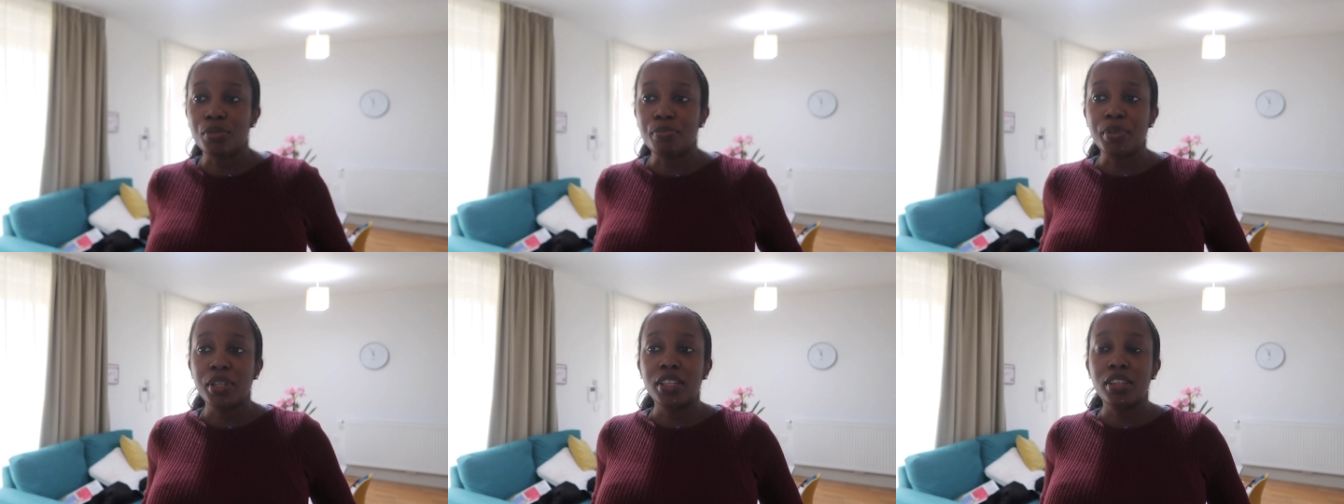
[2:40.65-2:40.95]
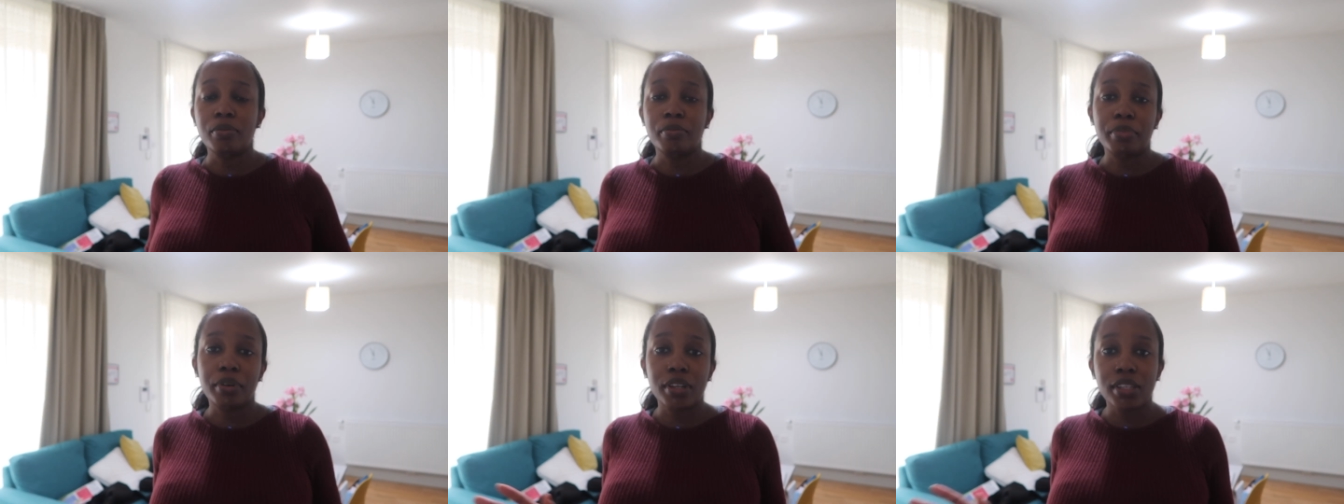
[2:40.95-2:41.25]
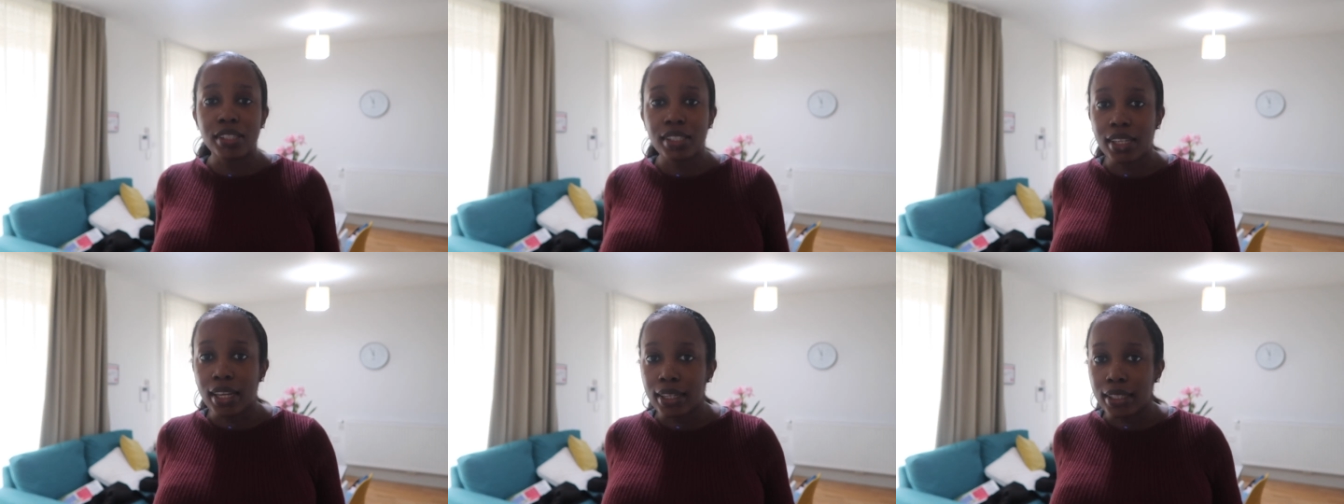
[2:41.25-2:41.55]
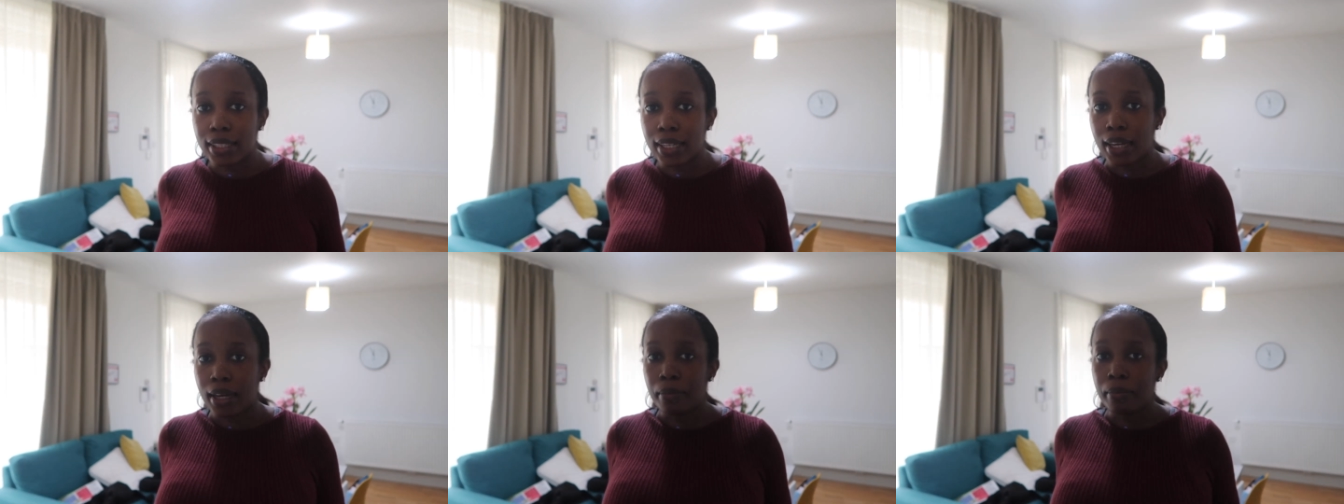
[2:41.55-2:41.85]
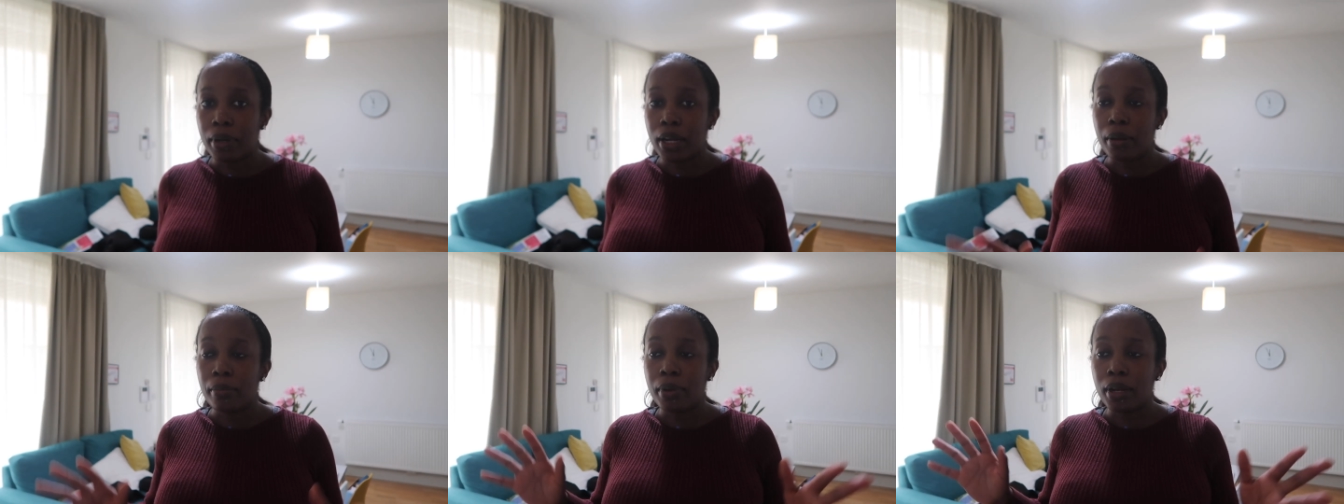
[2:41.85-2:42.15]
to be in the birth
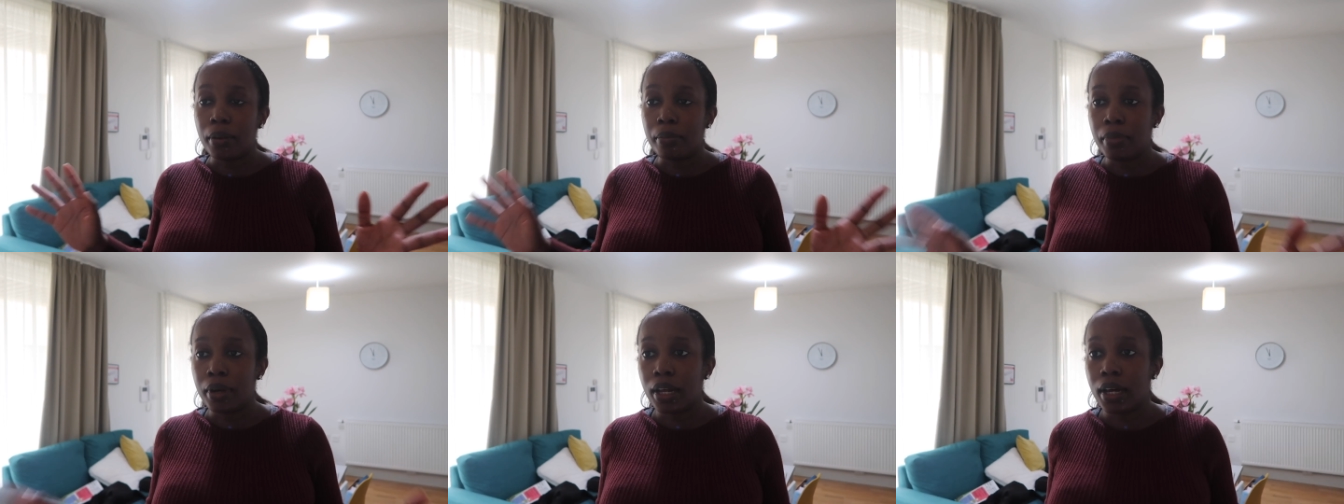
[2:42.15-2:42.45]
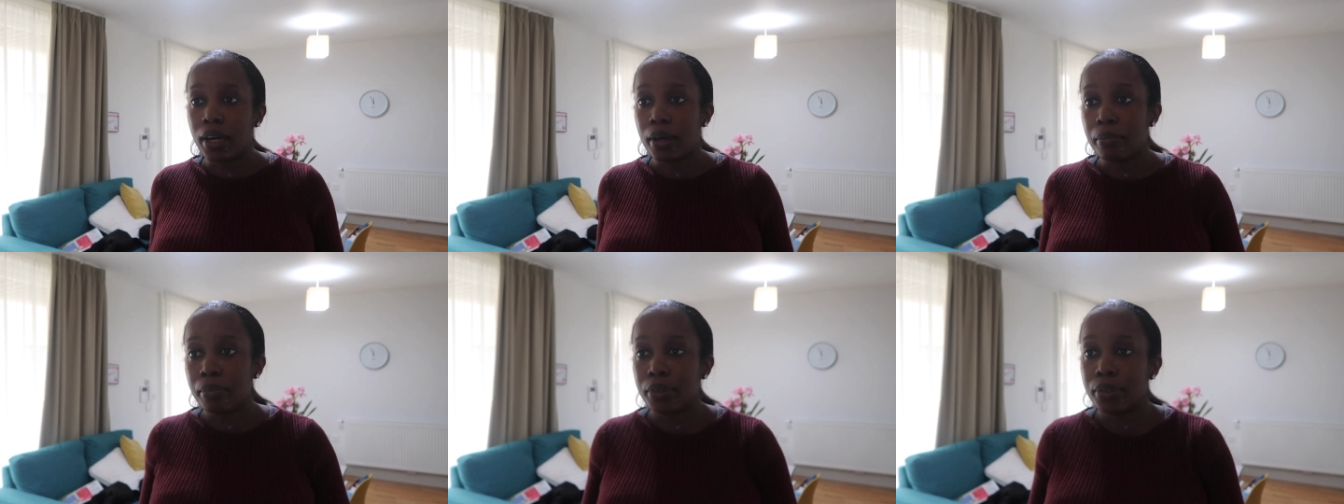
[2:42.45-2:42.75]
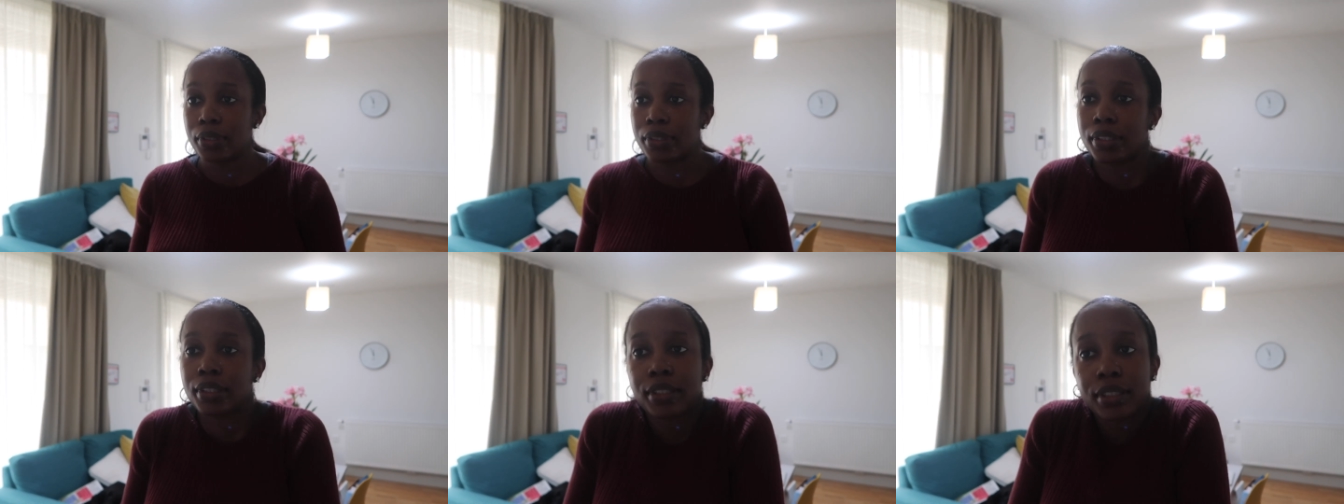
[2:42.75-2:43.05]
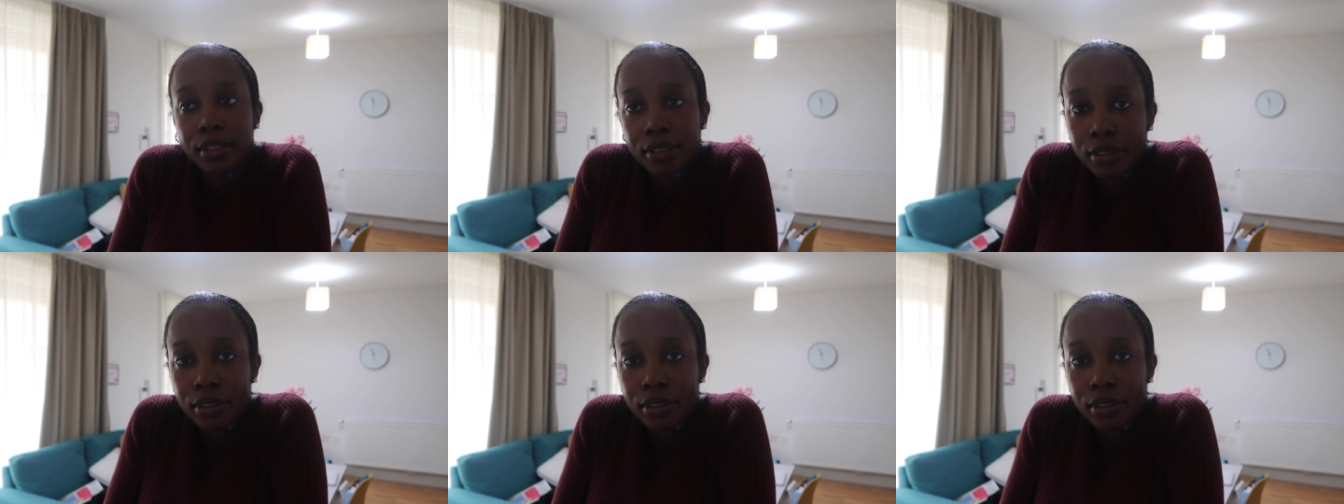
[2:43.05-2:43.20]
center blah blah blah but